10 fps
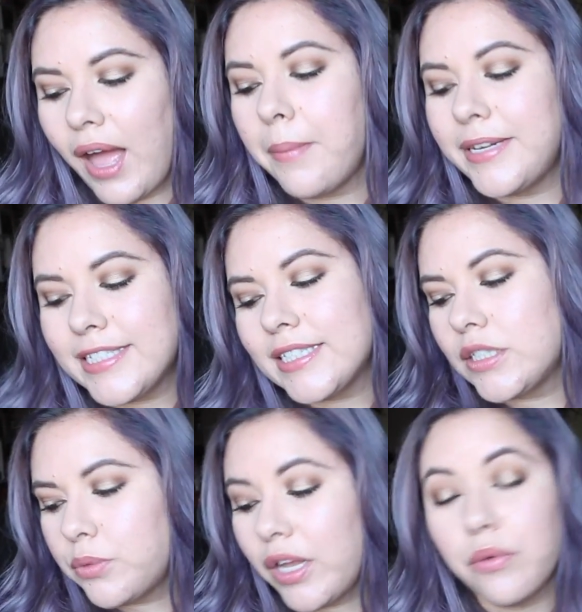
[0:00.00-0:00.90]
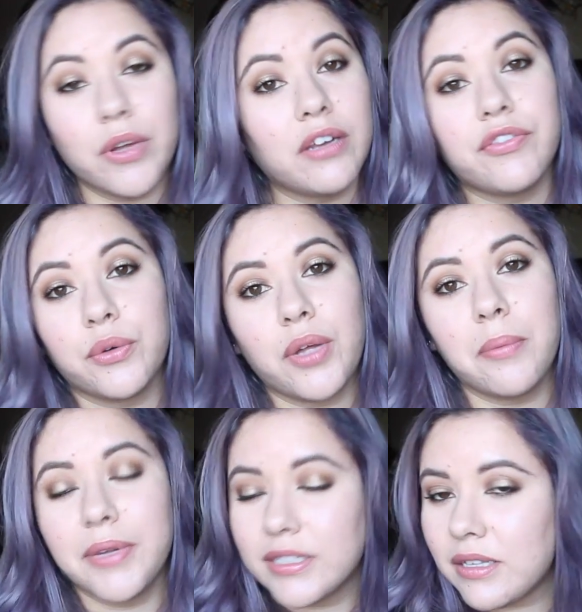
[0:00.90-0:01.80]
I'm gonna stick to Wet n Wild for a
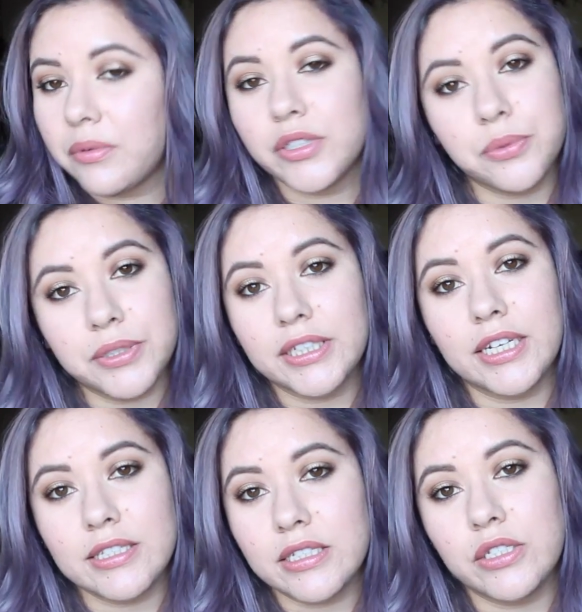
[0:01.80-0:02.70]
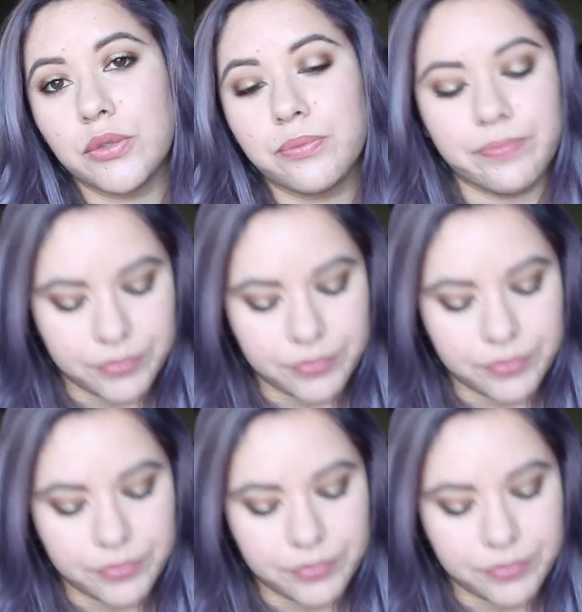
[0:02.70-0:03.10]
while because that works really nicely too.